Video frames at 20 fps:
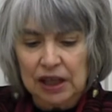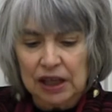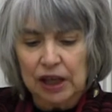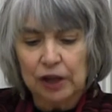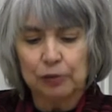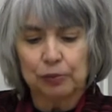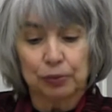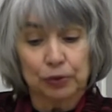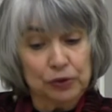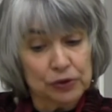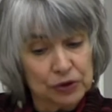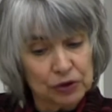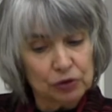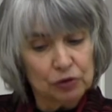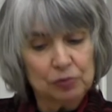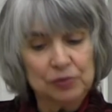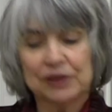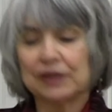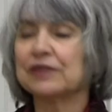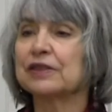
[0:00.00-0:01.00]
It
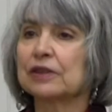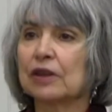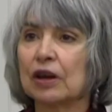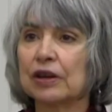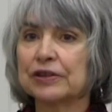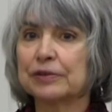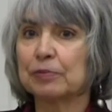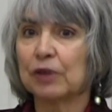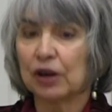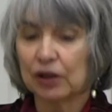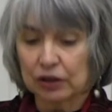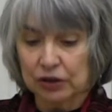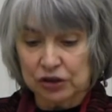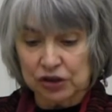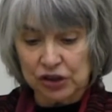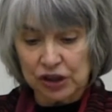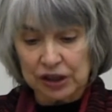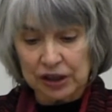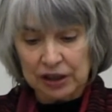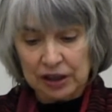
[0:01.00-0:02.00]
presumes his
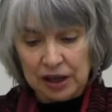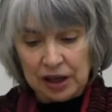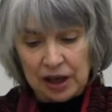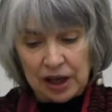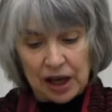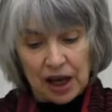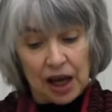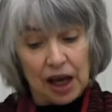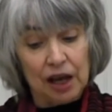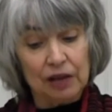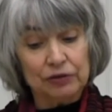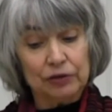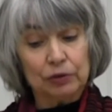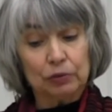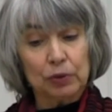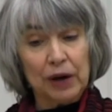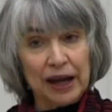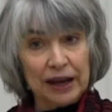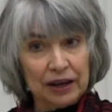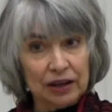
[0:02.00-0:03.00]
cosmology of
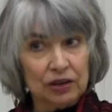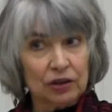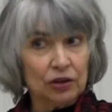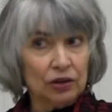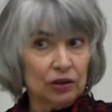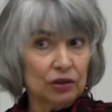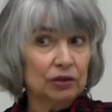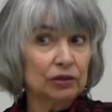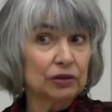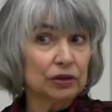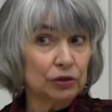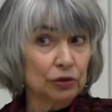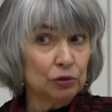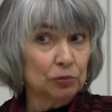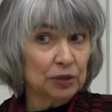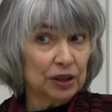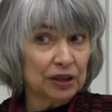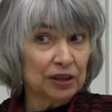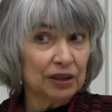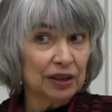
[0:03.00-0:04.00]
radical
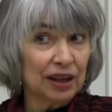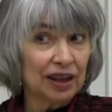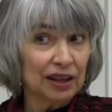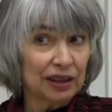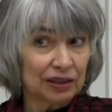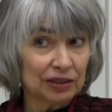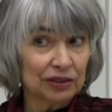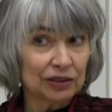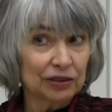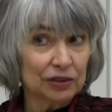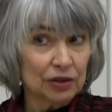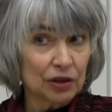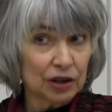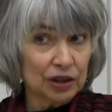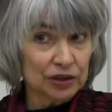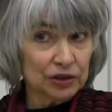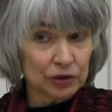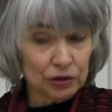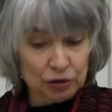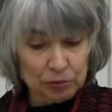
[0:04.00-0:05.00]
human and
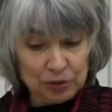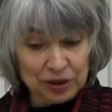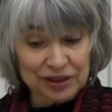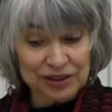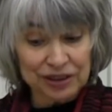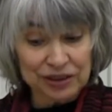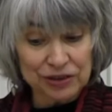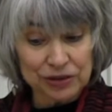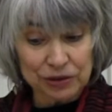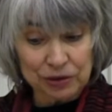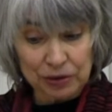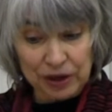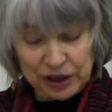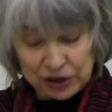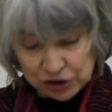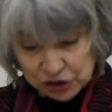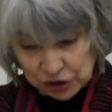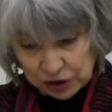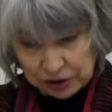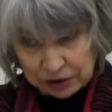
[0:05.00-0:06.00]
non human
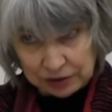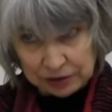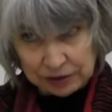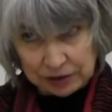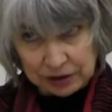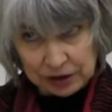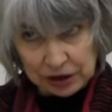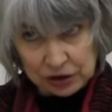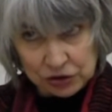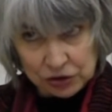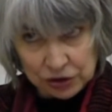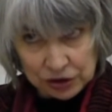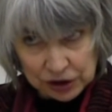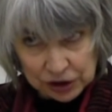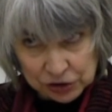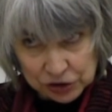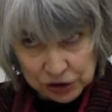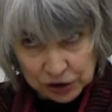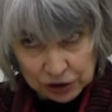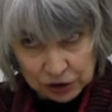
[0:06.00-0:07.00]
integration, each in
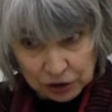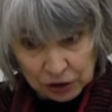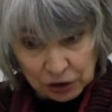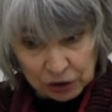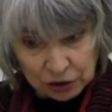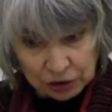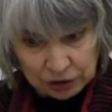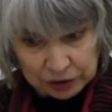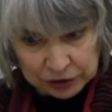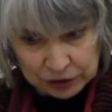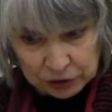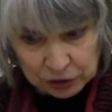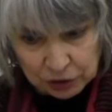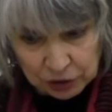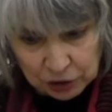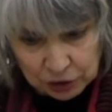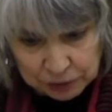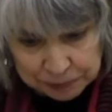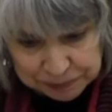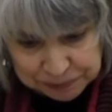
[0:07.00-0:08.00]
each and all in
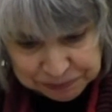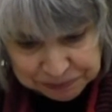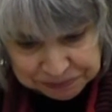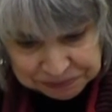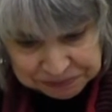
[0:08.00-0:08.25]
all